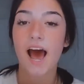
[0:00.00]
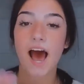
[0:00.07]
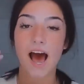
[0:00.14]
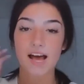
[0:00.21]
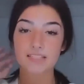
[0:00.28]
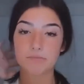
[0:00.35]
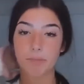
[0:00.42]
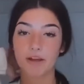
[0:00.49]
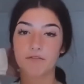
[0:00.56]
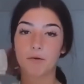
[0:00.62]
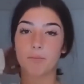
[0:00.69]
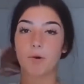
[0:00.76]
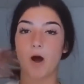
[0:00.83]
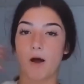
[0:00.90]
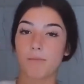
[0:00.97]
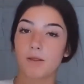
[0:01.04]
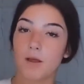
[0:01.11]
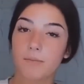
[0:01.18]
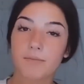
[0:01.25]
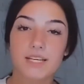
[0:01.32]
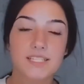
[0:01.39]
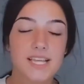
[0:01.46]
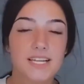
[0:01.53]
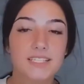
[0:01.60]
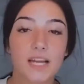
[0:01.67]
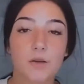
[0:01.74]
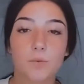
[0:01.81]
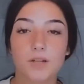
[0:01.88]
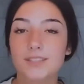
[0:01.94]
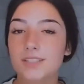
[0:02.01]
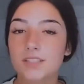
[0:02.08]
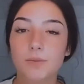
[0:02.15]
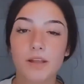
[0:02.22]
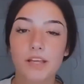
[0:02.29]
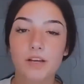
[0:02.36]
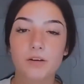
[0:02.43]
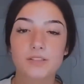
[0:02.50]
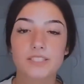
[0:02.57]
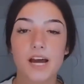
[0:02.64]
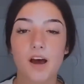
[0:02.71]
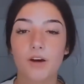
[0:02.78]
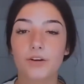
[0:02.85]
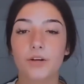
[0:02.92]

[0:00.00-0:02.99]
as big of a problem because they said once the swelling goes down,